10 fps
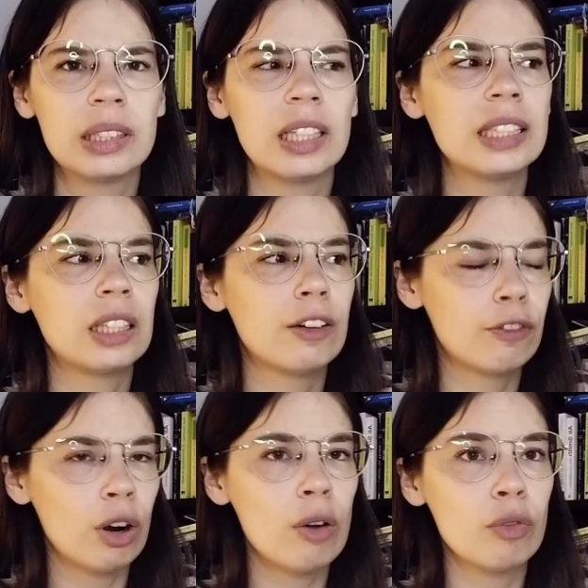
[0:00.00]
is in
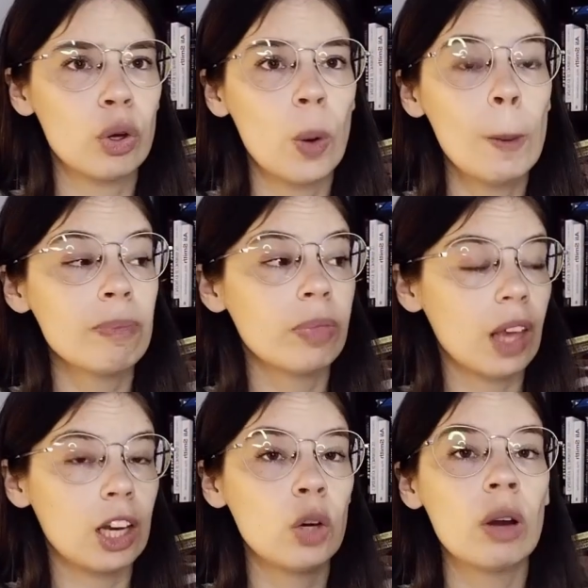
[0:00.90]
front of you
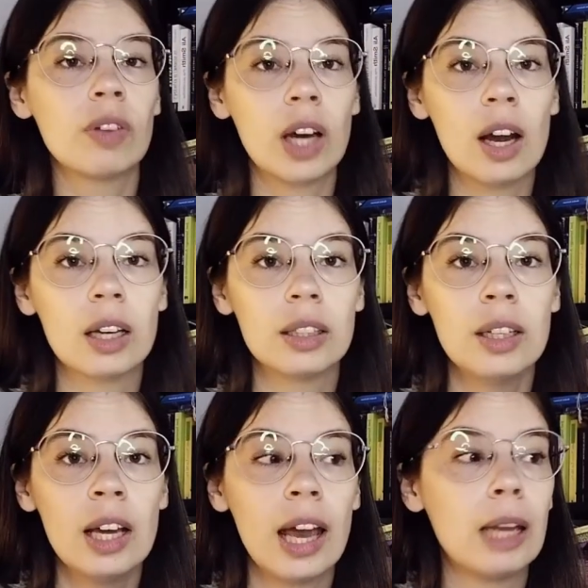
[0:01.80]
and you have a gun
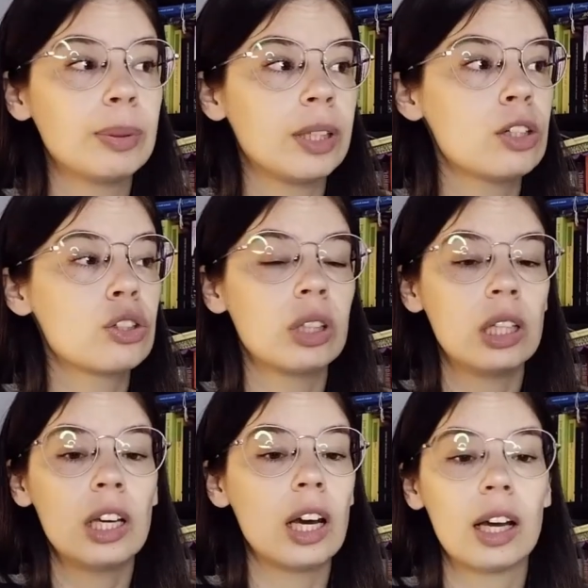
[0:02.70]
and
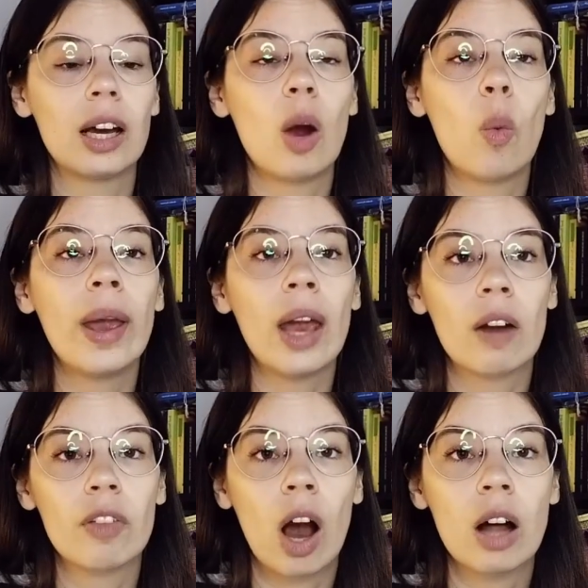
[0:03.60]
potentially a way out
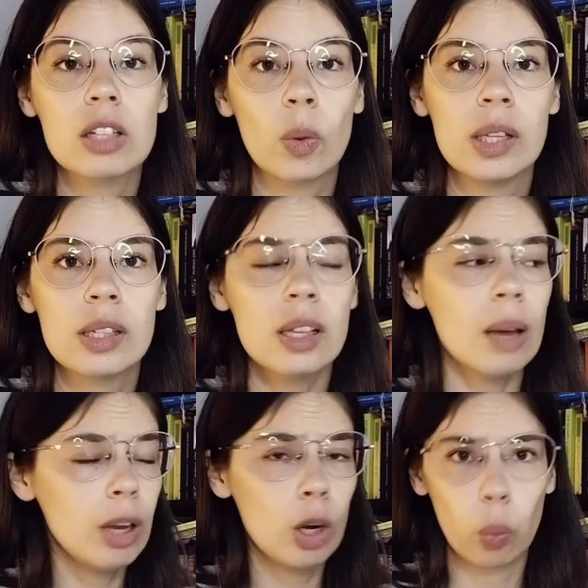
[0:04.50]
of the consequences. I
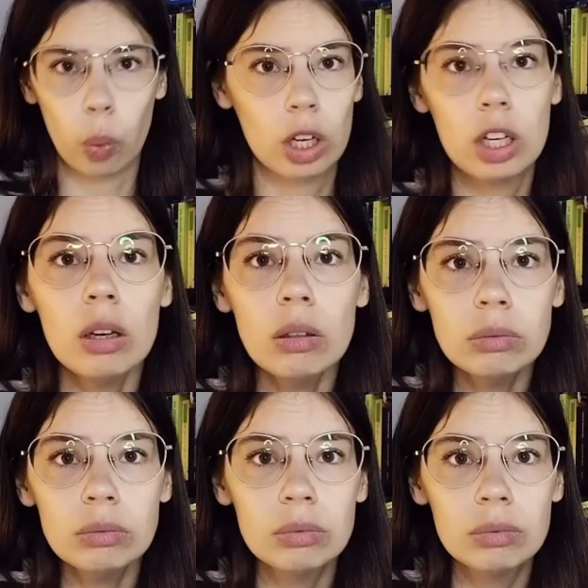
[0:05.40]
mean, wouldn't you?
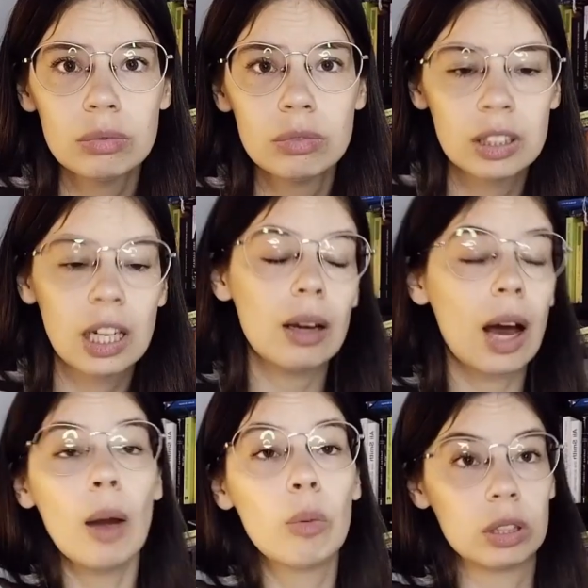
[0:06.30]

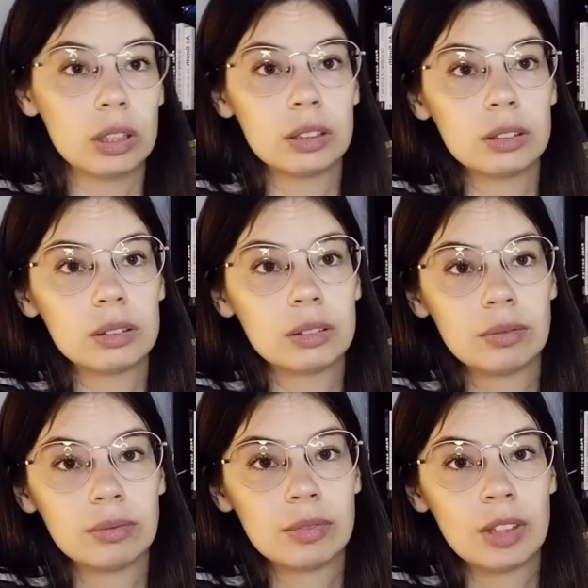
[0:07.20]
I wouldn't.
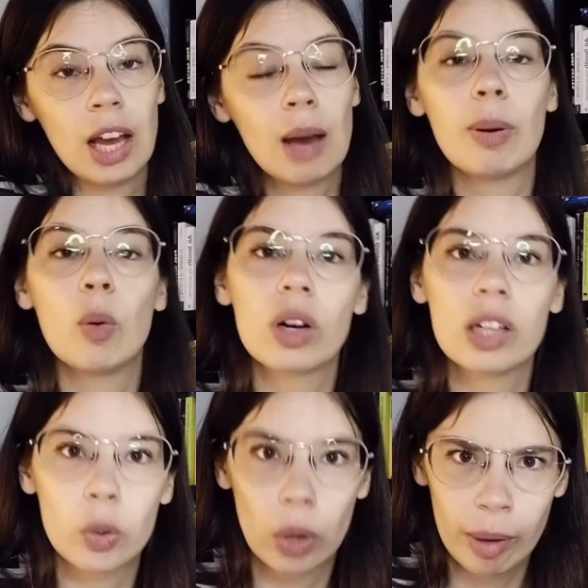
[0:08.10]
But wouldn't
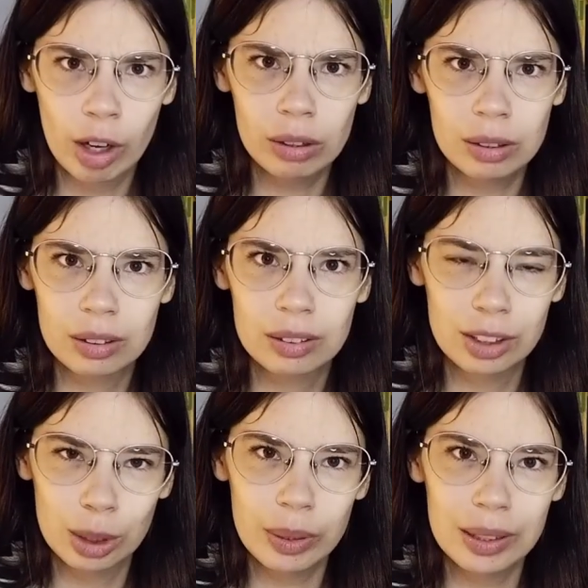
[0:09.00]
the criminal
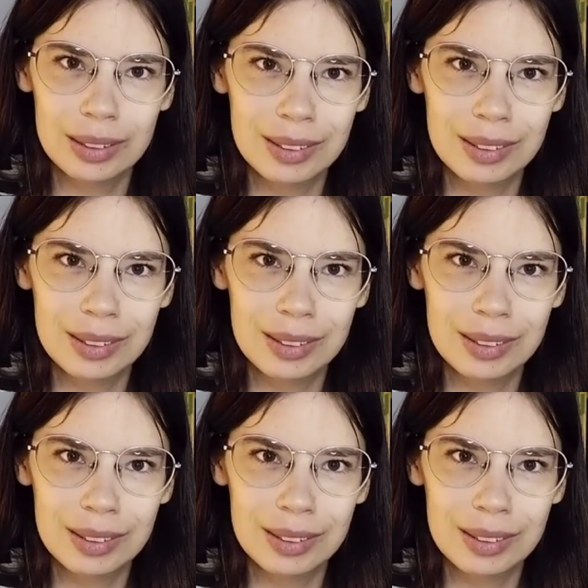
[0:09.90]
do it?